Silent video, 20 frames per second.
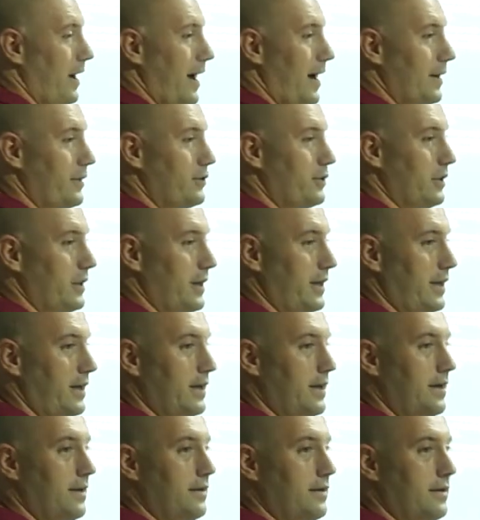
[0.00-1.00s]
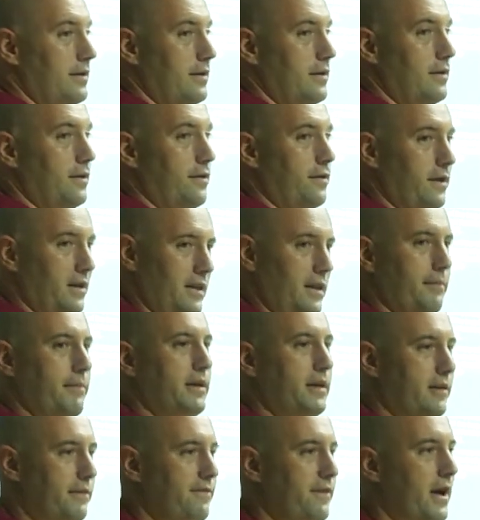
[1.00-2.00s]
actually the
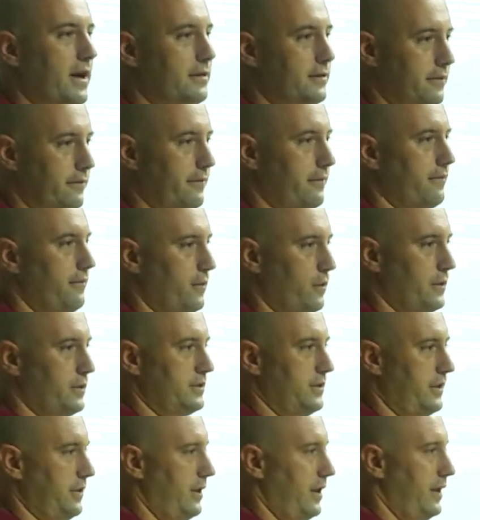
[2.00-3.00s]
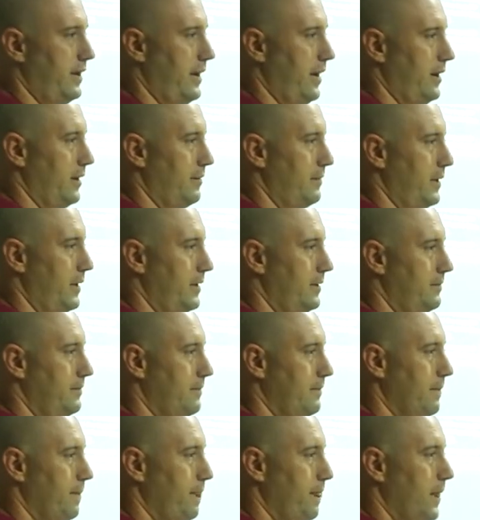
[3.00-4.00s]
limiting factor for forests in the Caribbean.
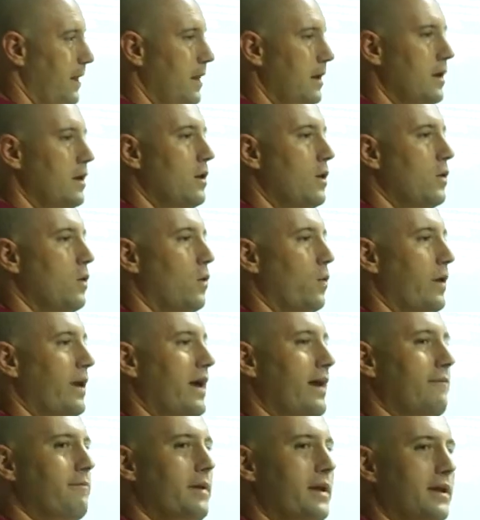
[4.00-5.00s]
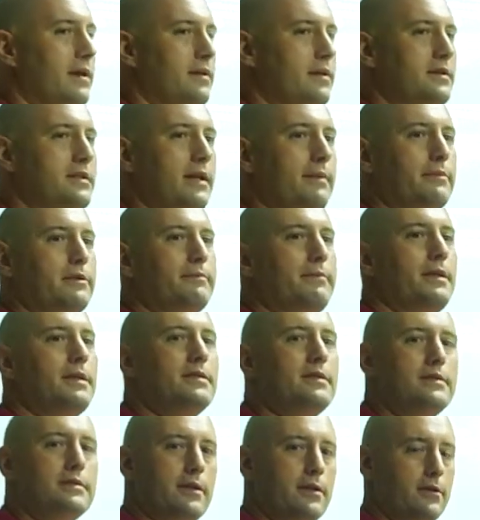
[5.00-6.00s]
We have many of the same
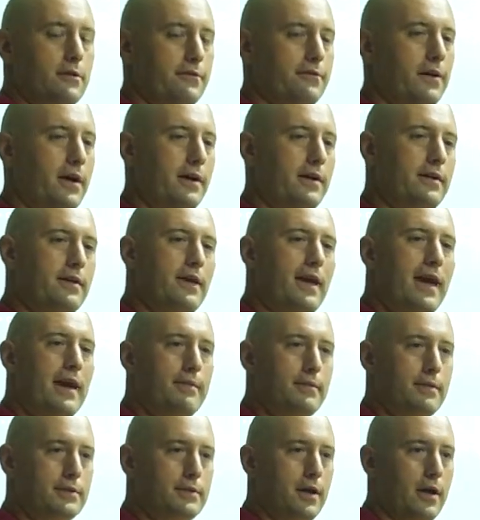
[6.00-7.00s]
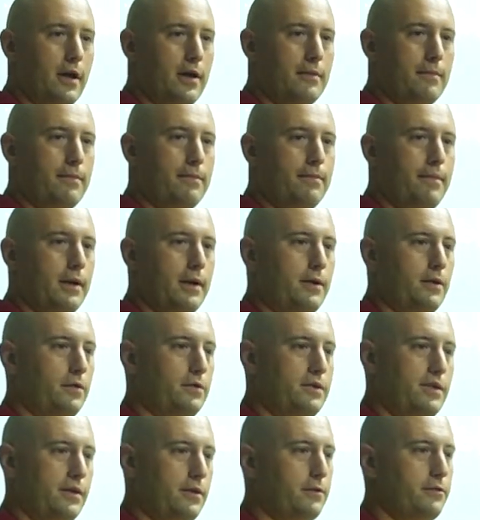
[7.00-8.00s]
species that you'll find in the Amazon, but you
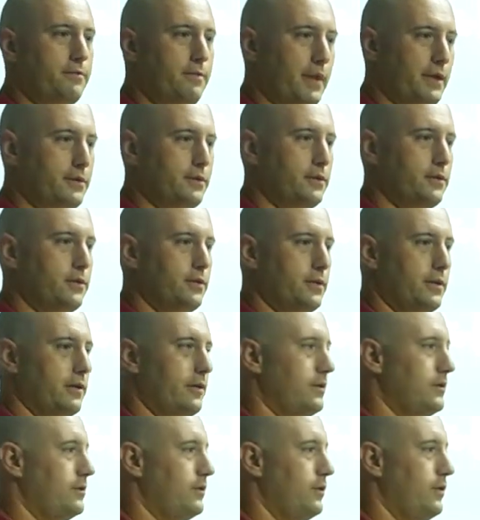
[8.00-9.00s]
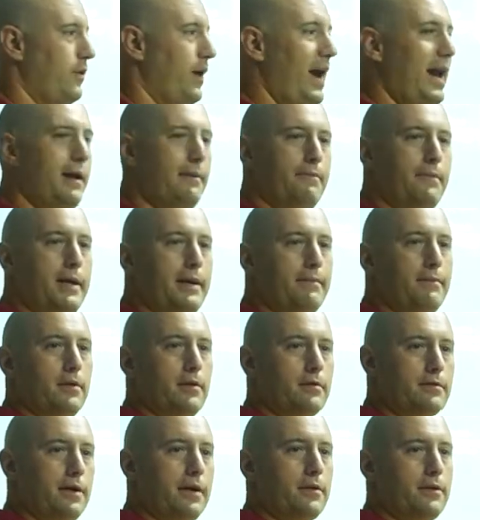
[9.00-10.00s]
see those pictures where there's you know eight people
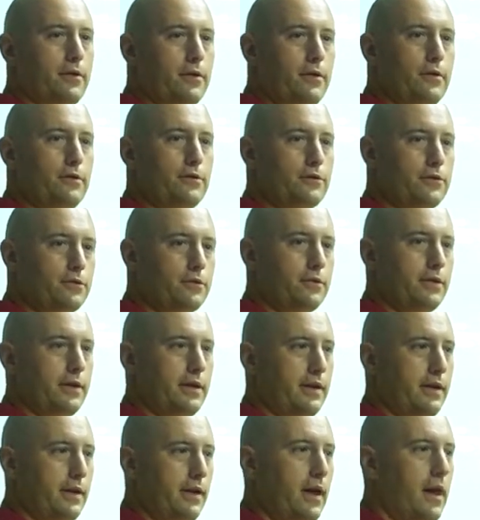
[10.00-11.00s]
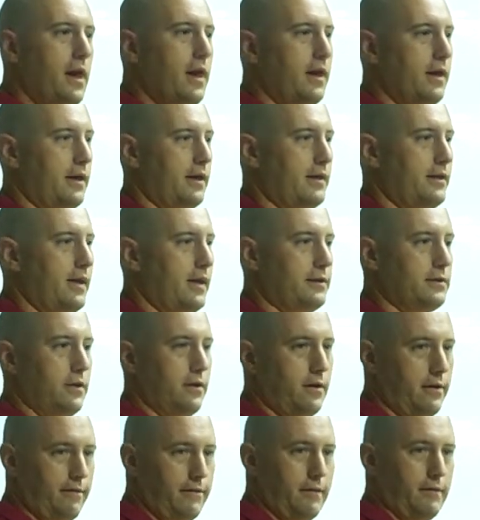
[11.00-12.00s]
around a huge tree, and it takes
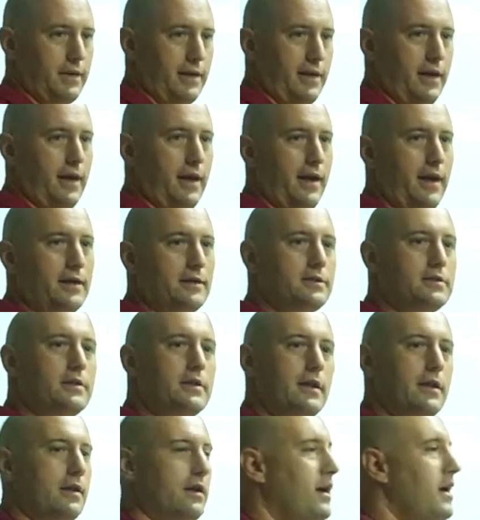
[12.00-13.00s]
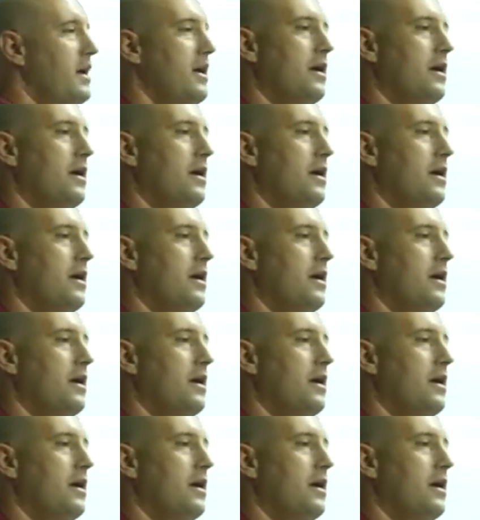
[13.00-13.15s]
all of them linking hands to get.